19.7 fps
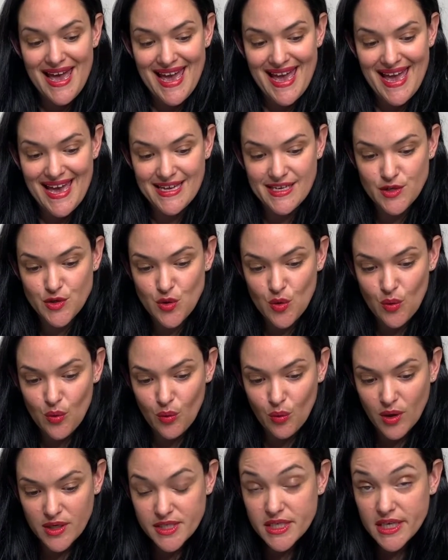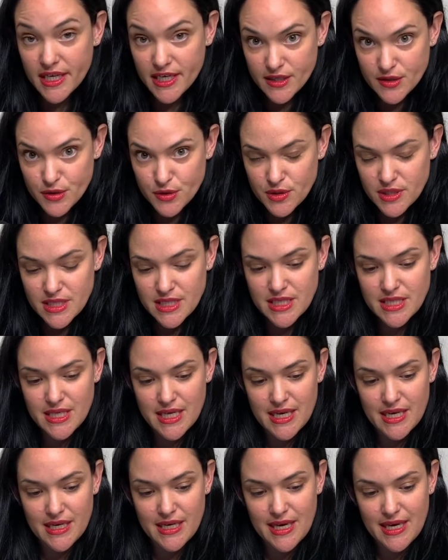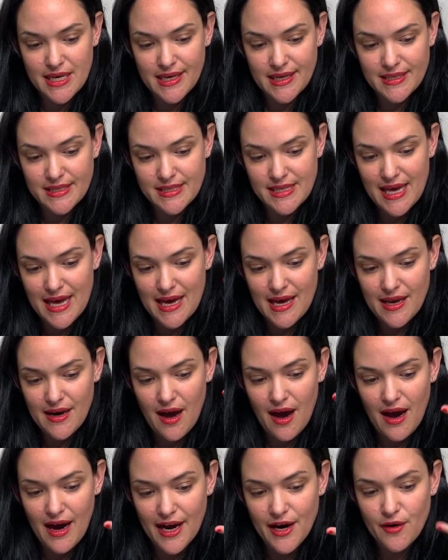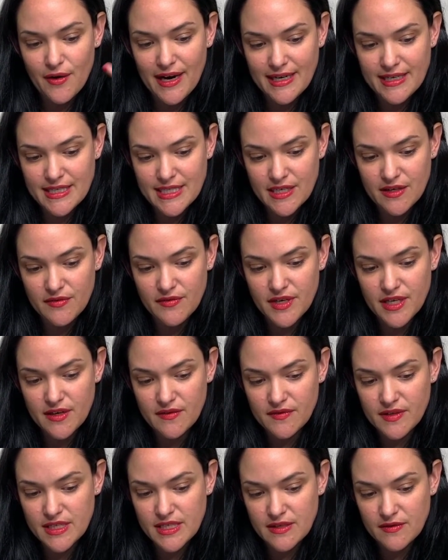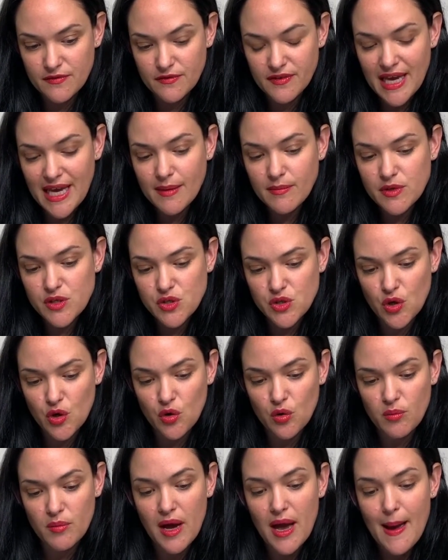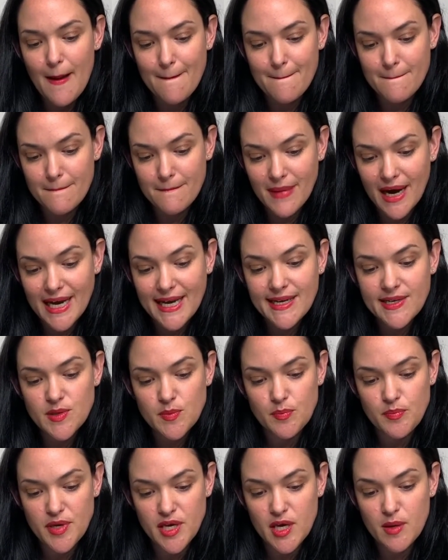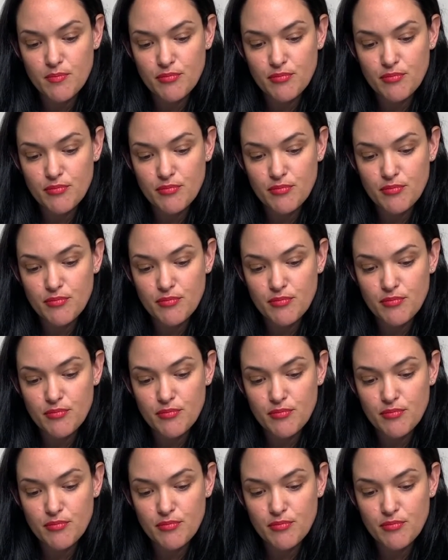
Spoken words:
And what's interesting is that higher activity of this inflammasome might be